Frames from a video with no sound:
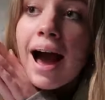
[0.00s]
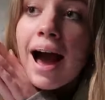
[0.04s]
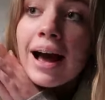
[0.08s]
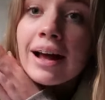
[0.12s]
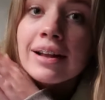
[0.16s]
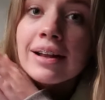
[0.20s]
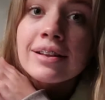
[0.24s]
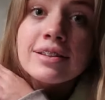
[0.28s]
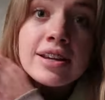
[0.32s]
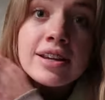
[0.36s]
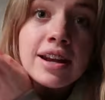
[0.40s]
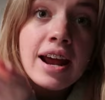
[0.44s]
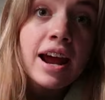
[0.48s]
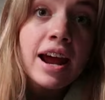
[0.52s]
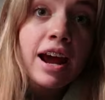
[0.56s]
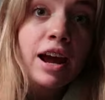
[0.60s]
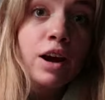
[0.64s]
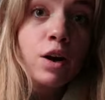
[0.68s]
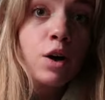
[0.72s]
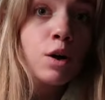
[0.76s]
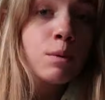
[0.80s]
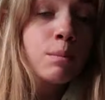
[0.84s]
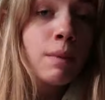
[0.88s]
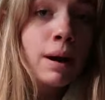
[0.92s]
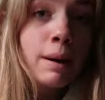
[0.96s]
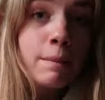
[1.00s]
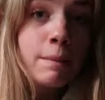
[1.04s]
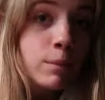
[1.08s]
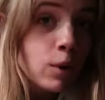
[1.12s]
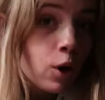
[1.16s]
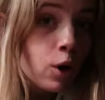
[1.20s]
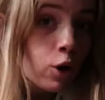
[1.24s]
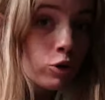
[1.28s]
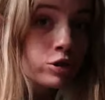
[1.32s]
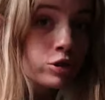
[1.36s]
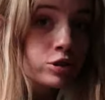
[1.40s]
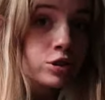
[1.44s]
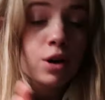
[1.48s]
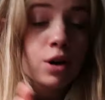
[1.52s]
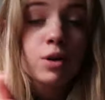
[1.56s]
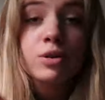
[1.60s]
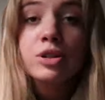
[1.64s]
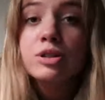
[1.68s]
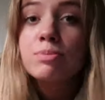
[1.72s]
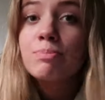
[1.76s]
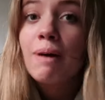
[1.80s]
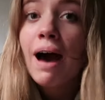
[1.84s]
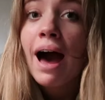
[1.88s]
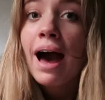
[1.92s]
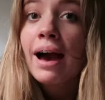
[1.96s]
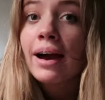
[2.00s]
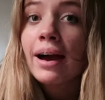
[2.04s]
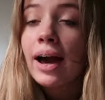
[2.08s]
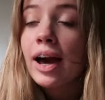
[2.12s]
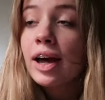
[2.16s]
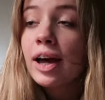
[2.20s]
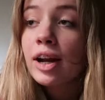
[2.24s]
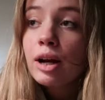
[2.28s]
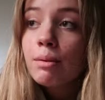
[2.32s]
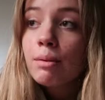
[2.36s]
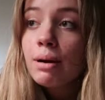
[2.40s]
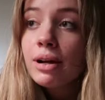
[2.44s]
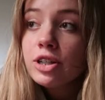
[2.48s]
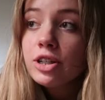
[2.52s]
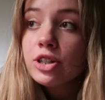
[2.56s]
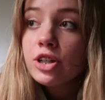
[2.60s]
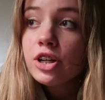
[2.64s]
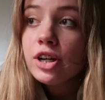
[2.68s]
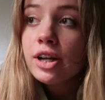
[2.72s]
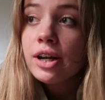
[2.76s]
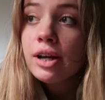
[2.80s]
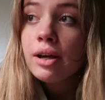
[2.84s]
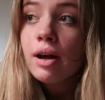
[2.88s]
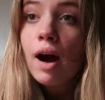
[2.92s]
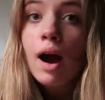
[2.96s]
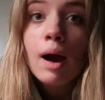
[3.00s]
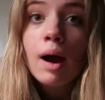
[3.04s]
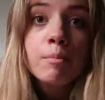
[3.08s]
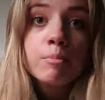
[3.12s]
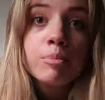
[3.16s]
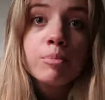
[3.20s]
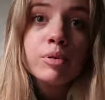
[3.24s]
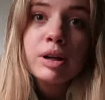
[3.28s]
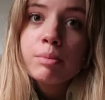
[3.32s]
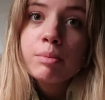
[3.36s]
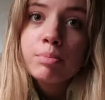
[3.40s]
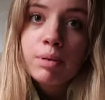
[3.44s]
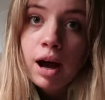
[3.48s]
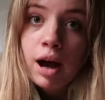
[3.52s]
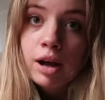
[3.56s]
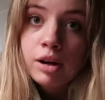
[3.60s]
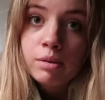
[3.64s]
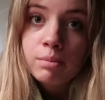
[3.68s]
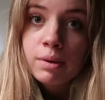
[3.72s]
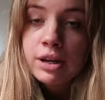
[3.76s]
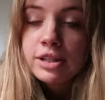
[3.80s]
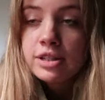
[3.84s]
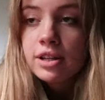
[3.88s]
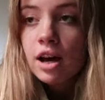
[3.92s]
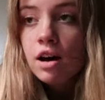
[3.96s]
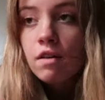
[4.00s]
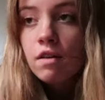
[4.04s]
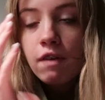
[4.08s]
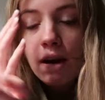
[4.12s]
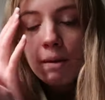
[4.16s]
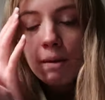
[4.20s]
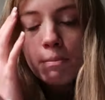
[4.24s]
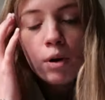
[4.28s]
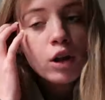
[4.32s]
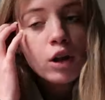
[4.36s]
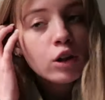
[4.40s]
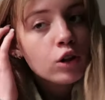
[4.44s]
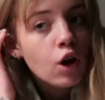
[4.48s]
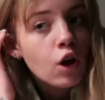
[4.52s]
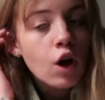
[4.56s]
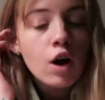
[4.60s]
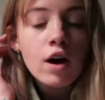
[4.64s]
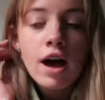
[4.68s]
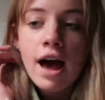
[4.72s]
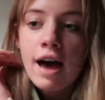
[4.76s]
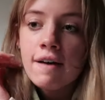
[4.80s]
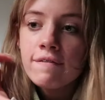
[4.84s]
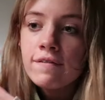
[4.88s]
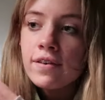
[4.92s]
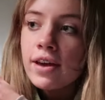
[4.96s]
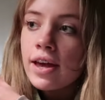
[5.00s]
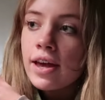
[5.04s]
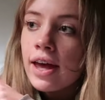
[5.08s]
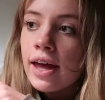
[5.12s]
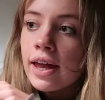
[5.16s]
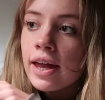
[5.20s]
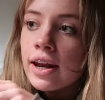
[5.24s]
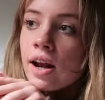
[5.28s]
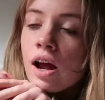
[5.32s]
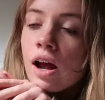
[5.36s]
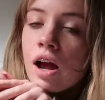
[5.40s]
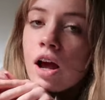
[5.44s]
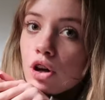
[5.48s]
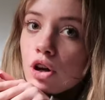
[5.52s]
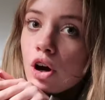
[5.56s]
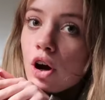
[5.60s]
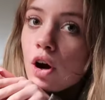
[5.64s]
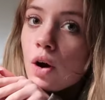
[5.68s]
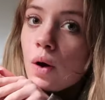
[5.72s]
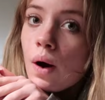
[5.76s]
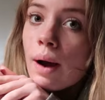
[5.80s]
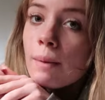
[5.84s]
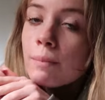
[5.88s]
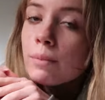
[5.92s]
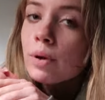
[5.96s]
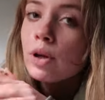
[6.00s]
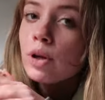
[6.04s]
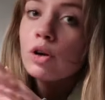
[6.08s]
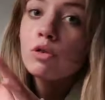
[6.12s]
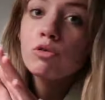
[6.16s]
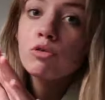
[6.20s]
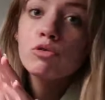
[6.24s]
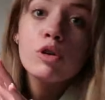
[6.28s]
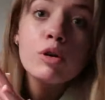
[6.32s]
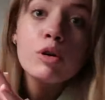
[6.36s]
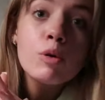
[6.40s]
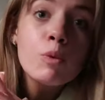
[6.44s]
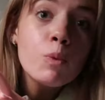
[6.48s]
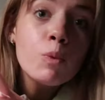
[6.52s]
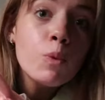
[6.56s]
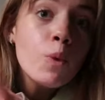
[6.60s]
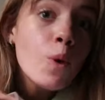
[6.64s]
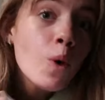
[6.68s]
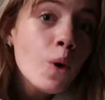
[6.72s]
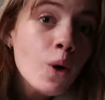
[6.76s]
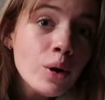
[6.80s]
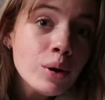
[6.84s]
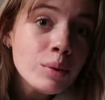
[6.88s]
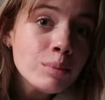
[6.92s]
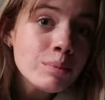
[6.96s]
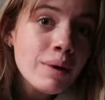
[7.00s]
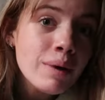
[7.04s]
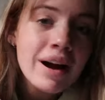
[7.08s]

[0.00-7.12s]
And today I got my mock results back and I'm pretty proud of myself. I put a lot of effort in, so I'm gonna reward